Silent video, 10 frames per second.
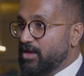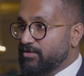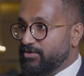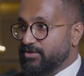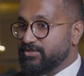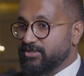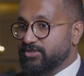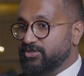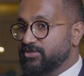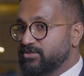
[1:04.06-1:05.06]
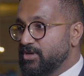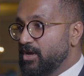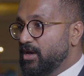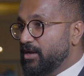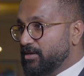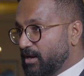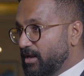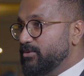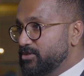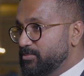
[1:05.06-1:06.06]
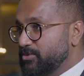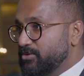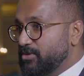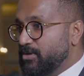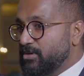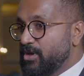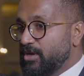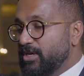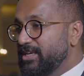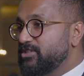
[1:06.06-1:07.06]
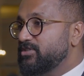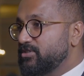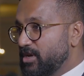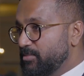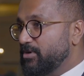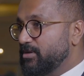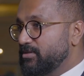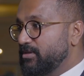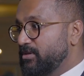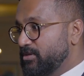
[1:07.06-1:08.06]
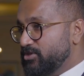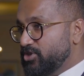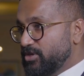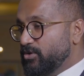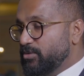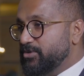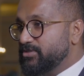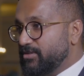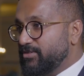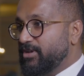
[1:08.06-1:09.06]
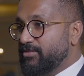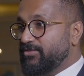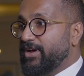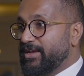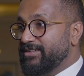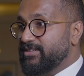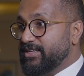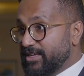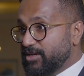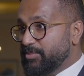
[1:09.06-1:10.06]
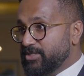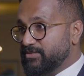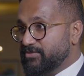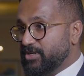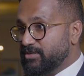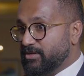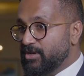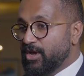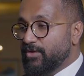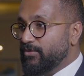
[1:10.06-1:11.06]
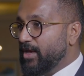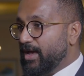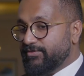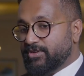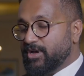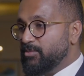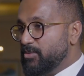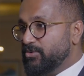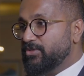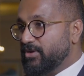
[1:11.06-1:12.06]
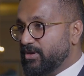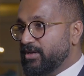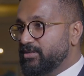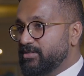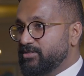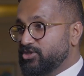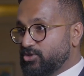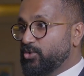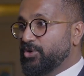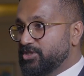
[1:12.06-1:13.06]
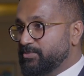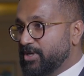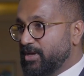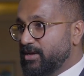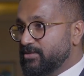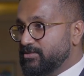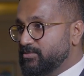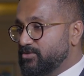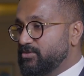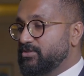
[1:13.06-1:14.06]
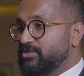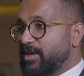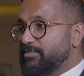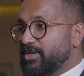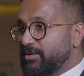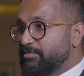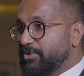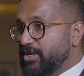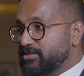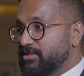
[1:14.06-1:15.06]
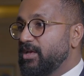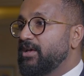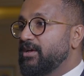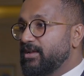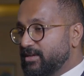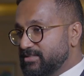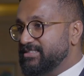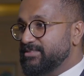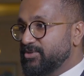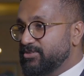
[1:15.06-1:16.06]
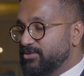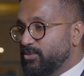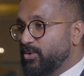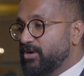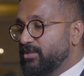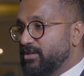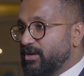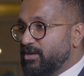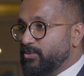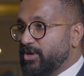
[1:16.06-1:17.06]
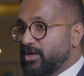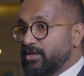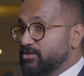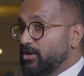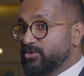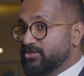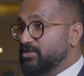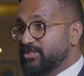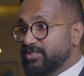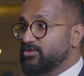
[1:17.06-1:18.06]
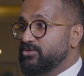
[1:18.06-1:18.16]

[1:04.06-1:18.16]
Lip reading: for researchers. And cloud computing, each Emirati genome is roughly around 500 gigabase of data. We have to come up with the right storage mechanism so this can be compressed and accessible to the world in the right way. So I would say these